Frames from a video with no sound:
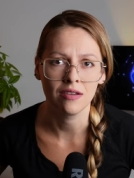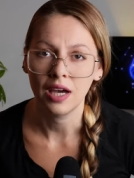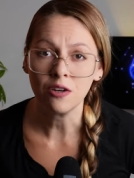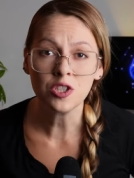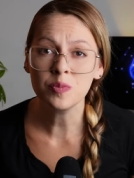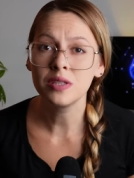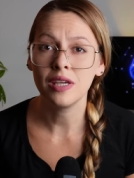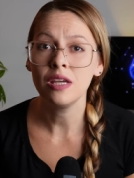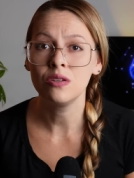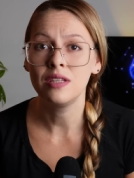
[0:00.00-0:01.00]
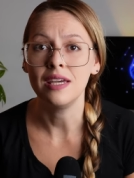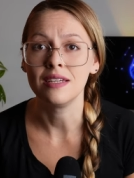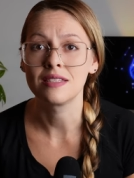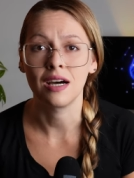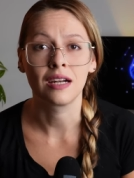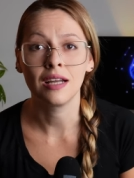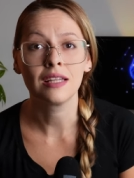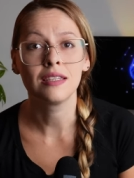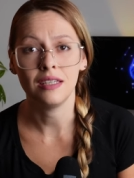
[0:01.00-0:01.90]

Couch potato days are not the